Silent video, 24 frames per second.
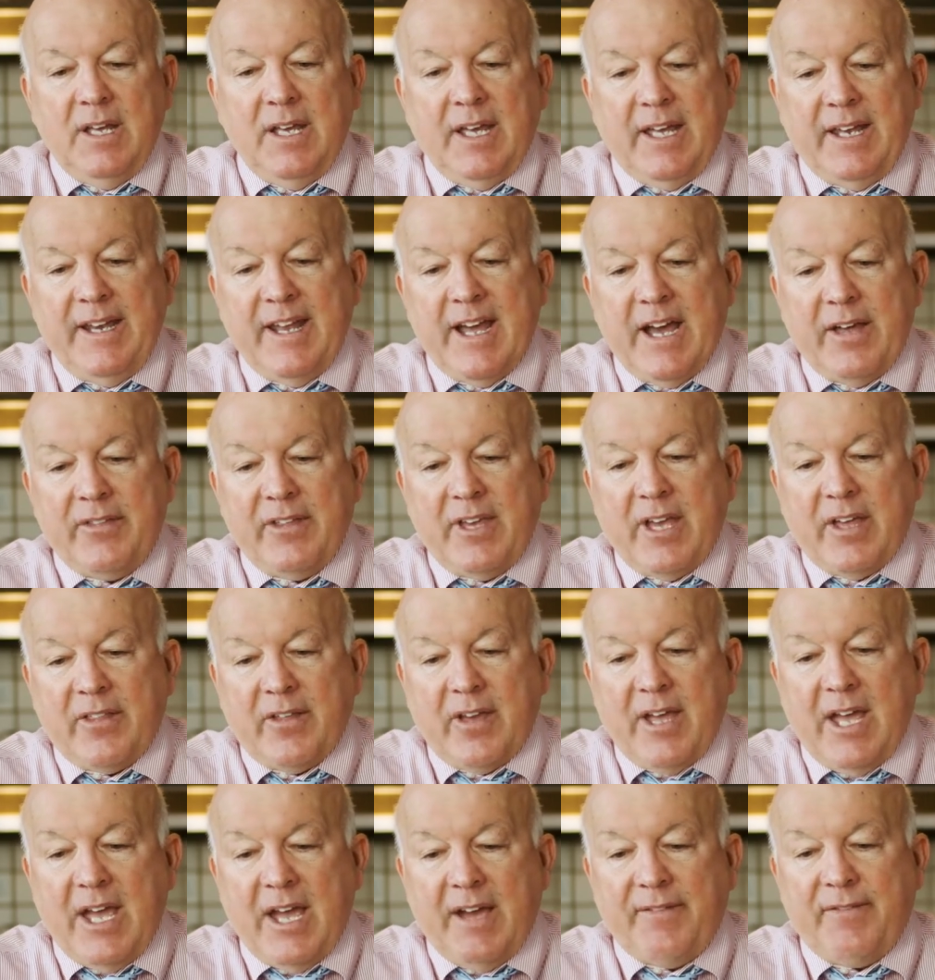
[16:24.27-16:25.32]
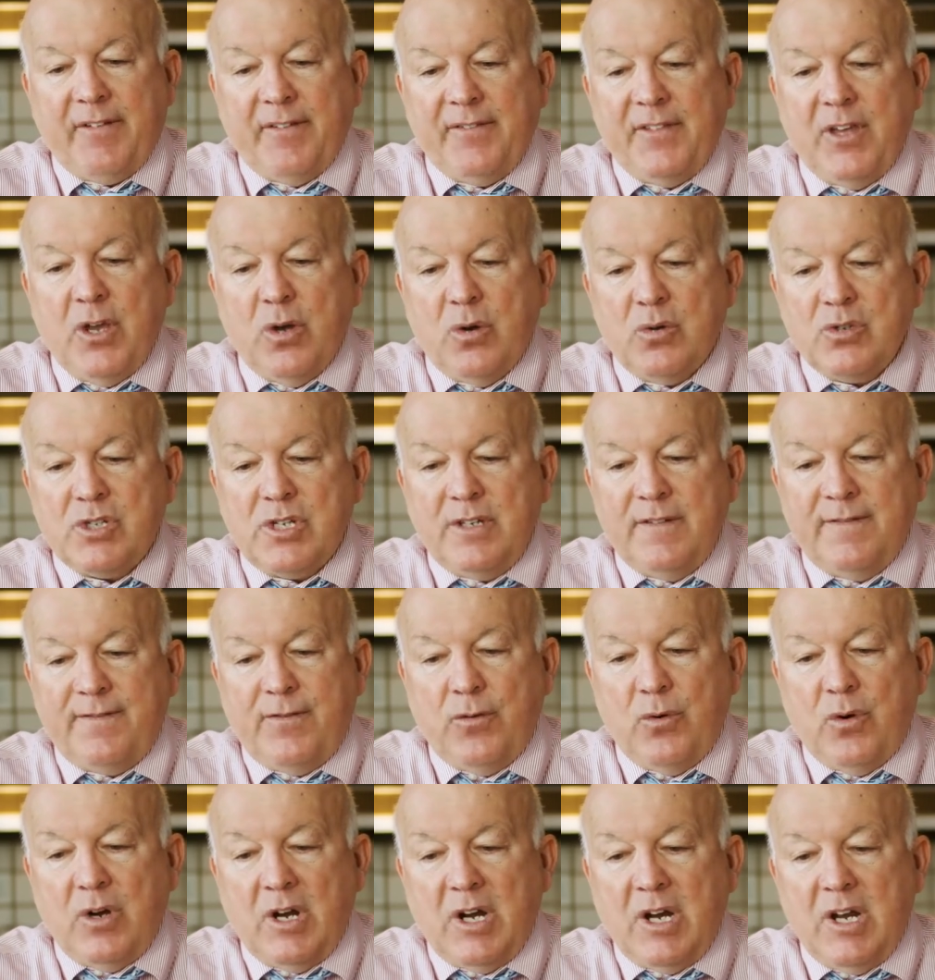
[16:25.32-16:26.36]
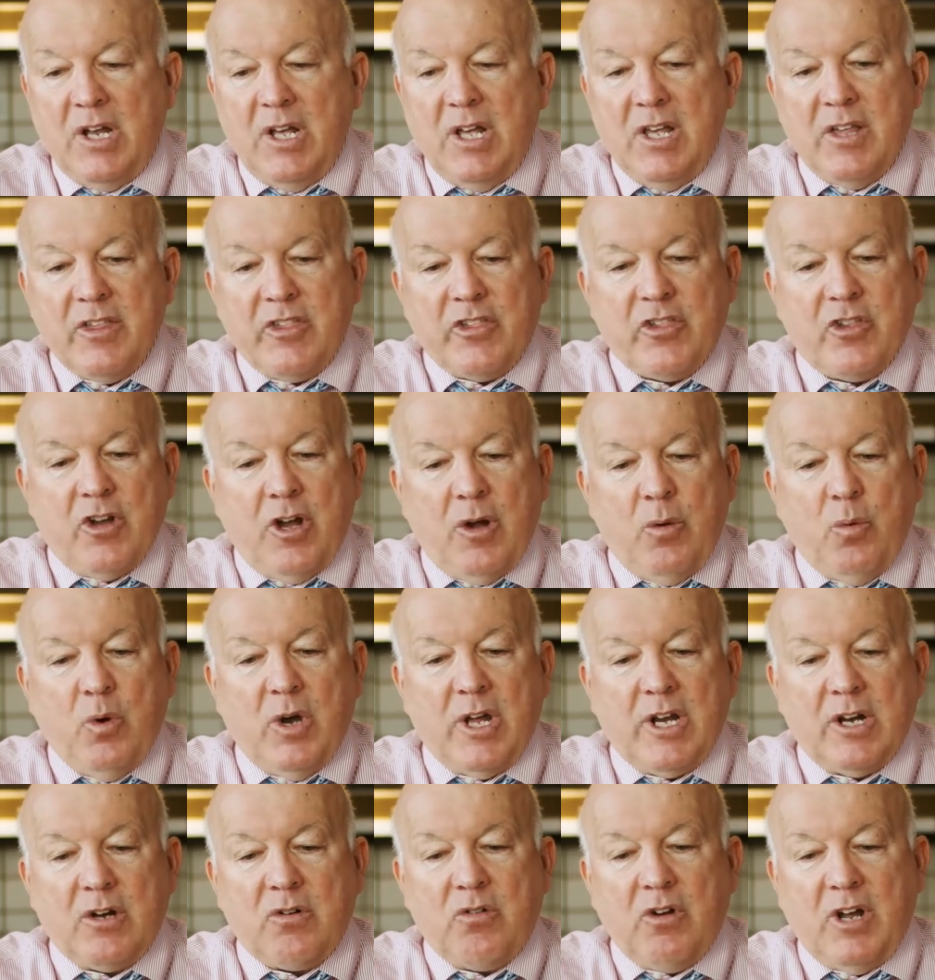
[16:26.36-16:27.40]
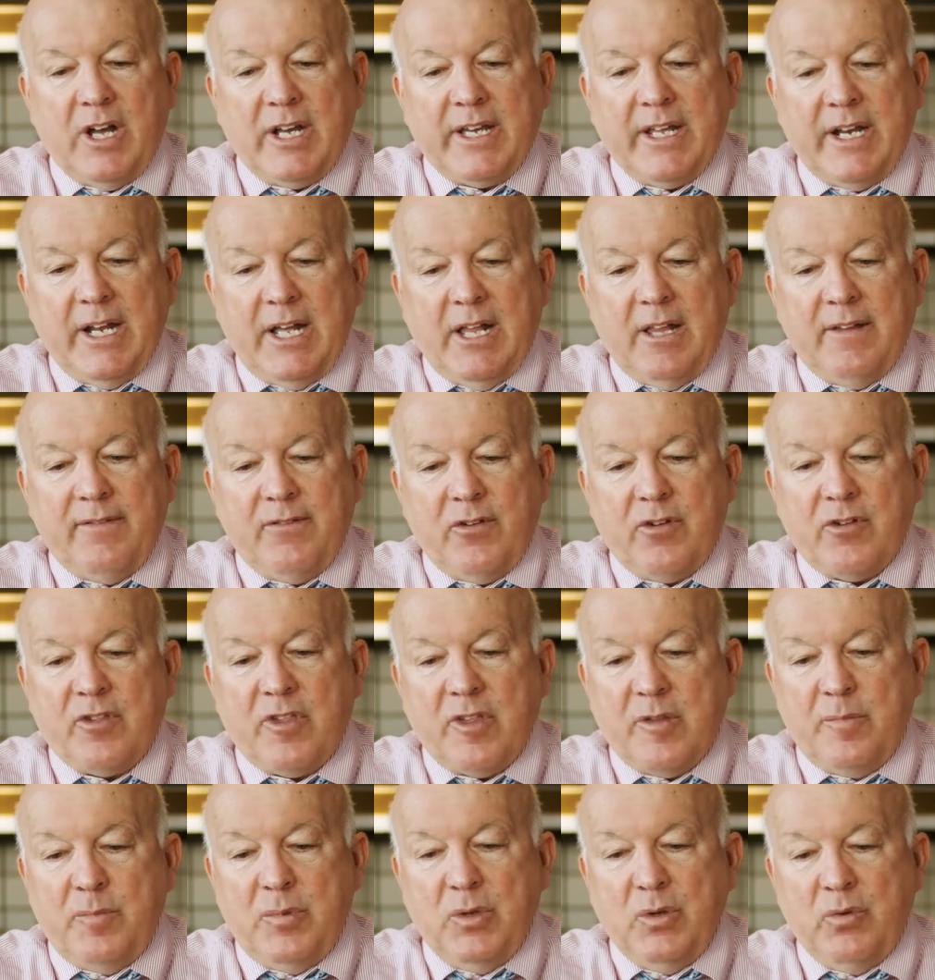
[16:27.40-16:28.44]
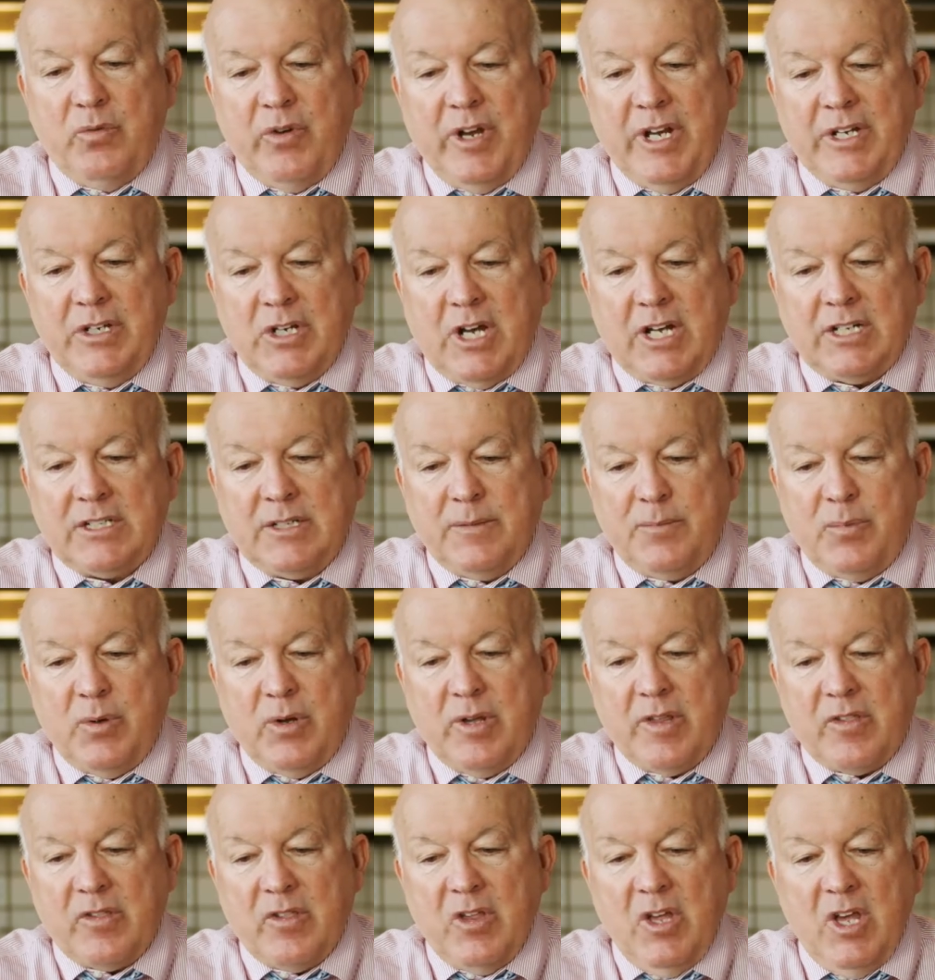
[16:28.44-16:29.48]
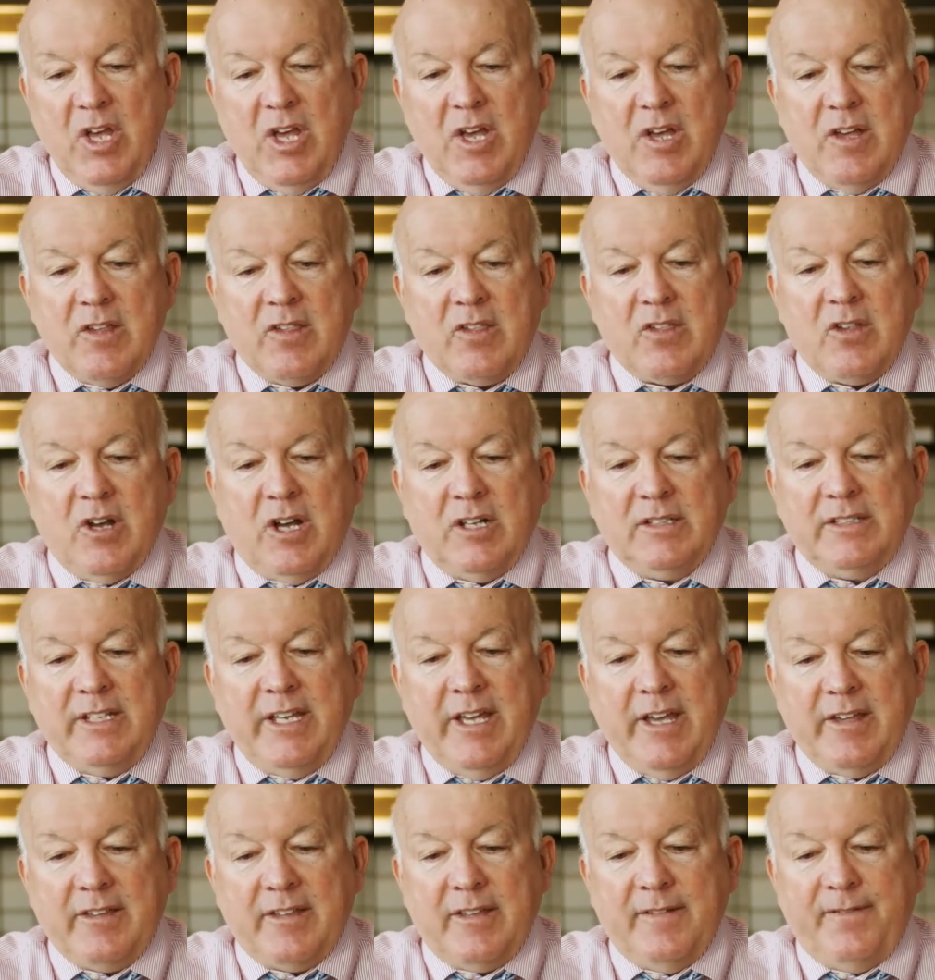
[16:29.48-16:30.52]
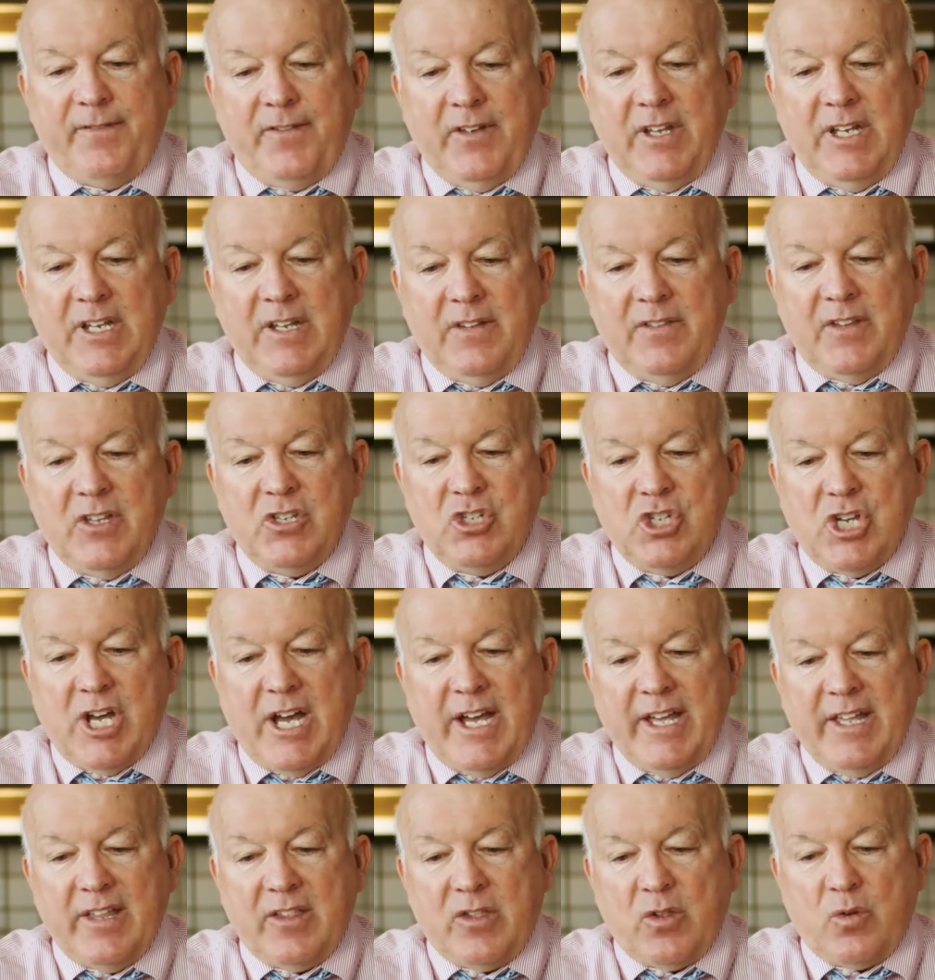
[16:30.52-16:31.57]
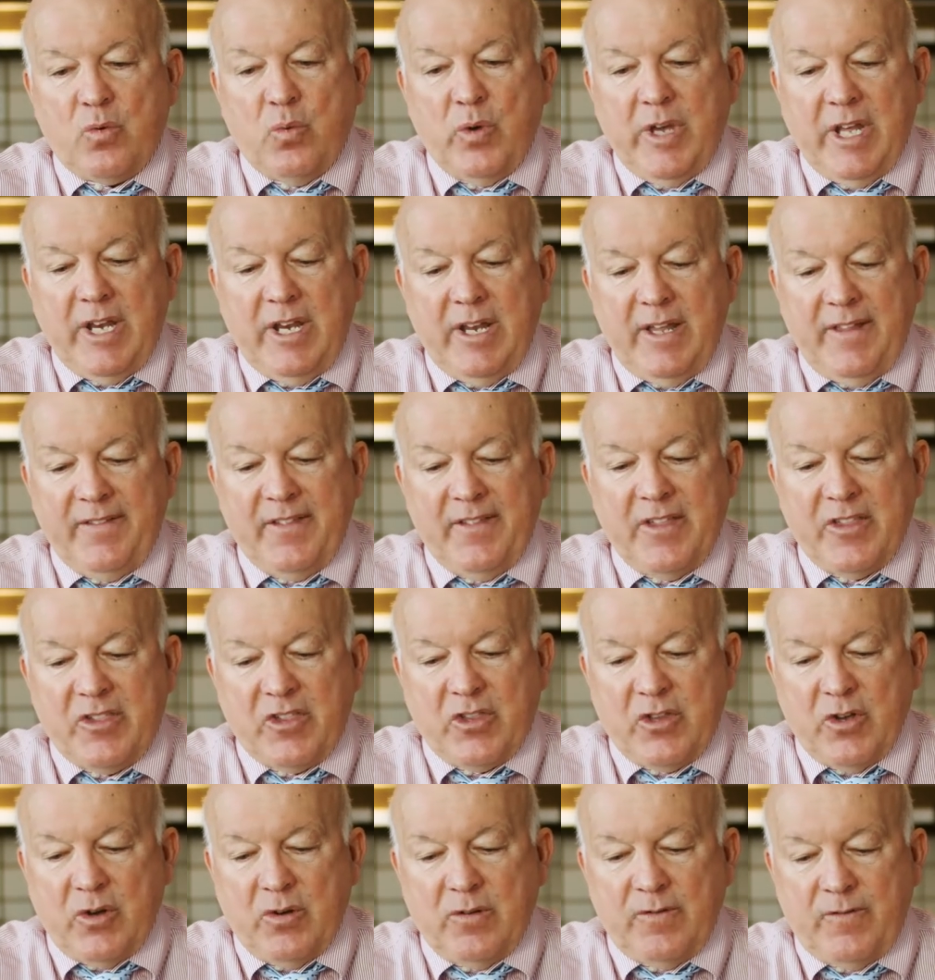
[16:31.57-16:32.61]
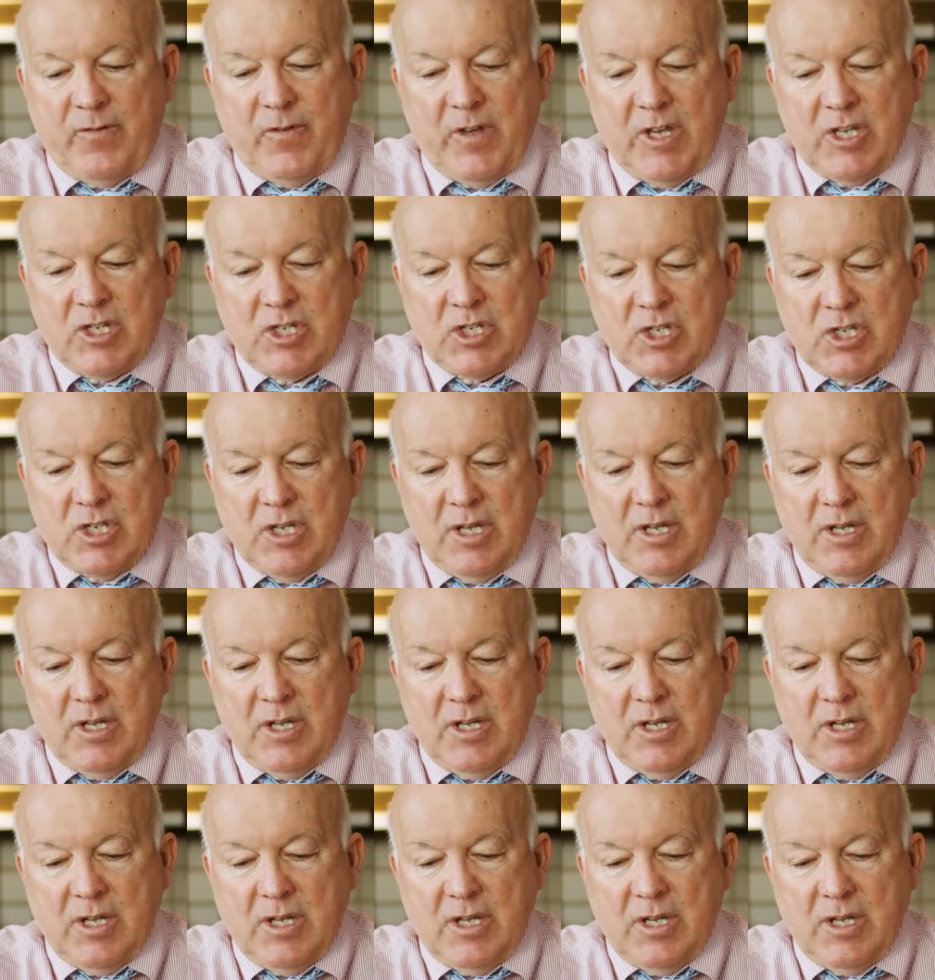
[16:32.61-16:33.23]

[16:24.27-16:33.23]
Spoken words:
And now the other half of the Ocean Four. Saltwater crocodile versus blue-ringed octopus. Salty has defeated the giant squid and the stonefish.